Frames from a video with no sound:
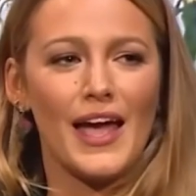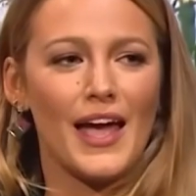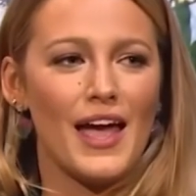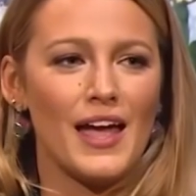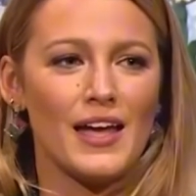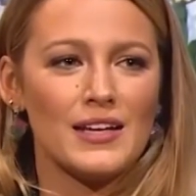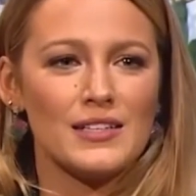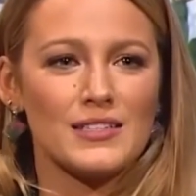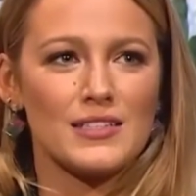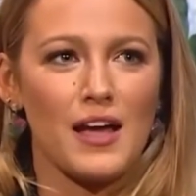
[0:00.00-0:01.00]
Or
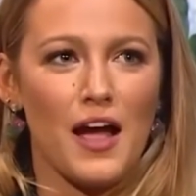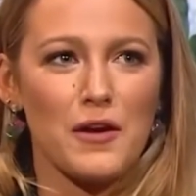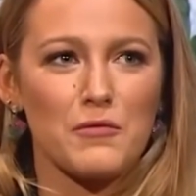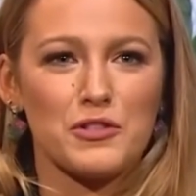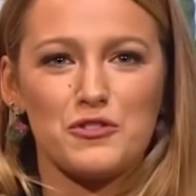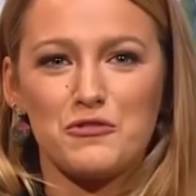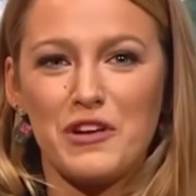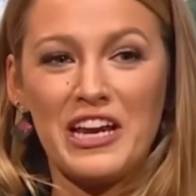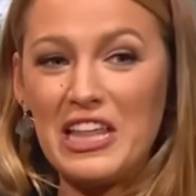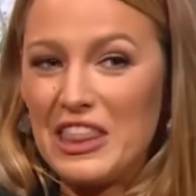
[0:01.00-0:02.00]
something darker,